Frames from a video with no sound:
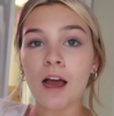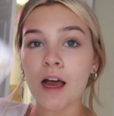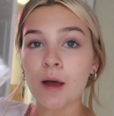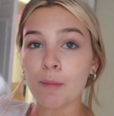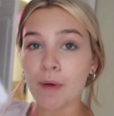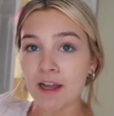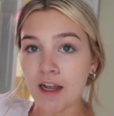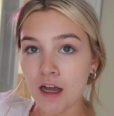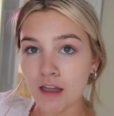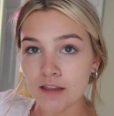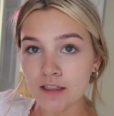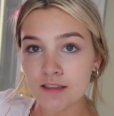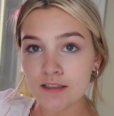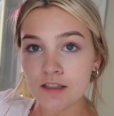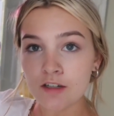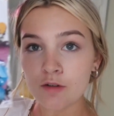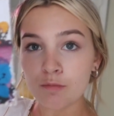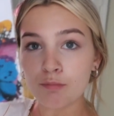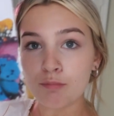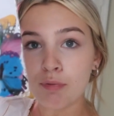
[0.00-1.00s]
um, I got these
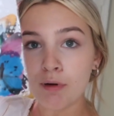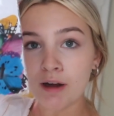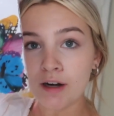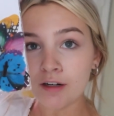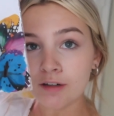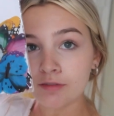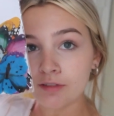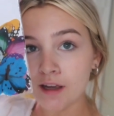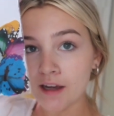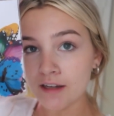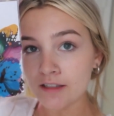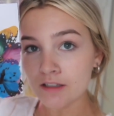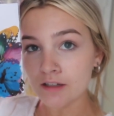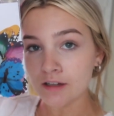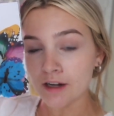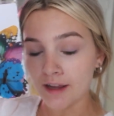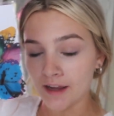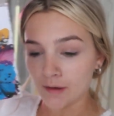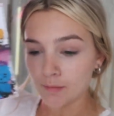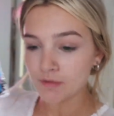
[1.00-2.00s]
little butterflies on
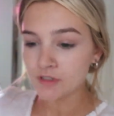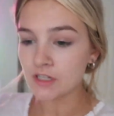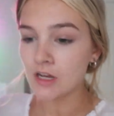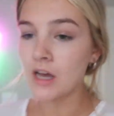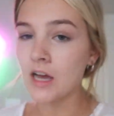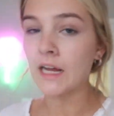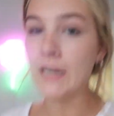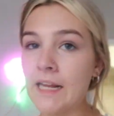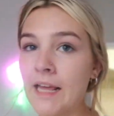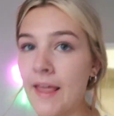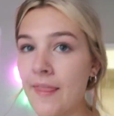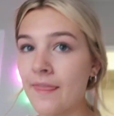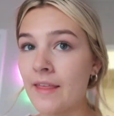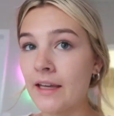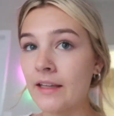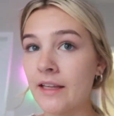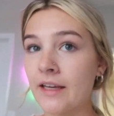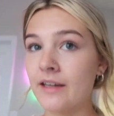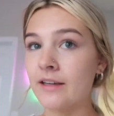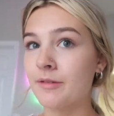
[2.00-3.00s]
Amazon and
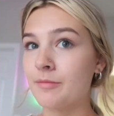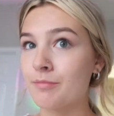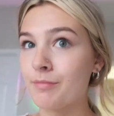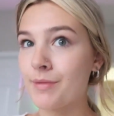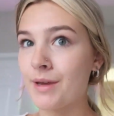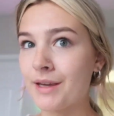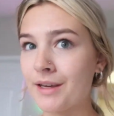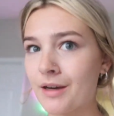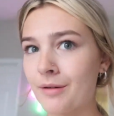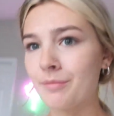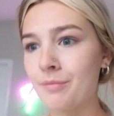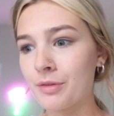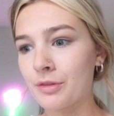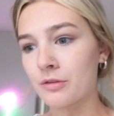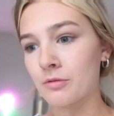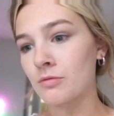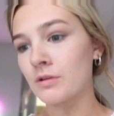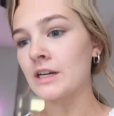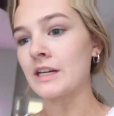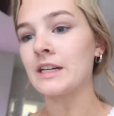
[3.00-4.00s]
they like make them
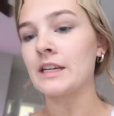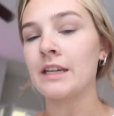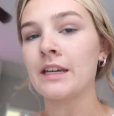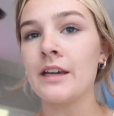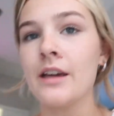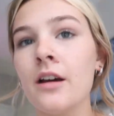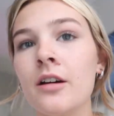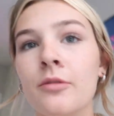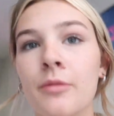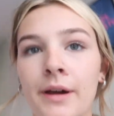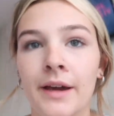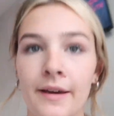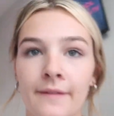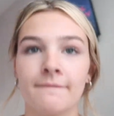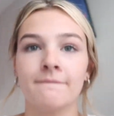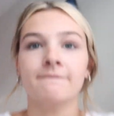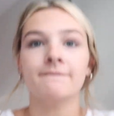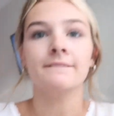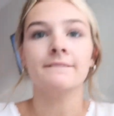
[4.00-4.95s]
3D. Wait,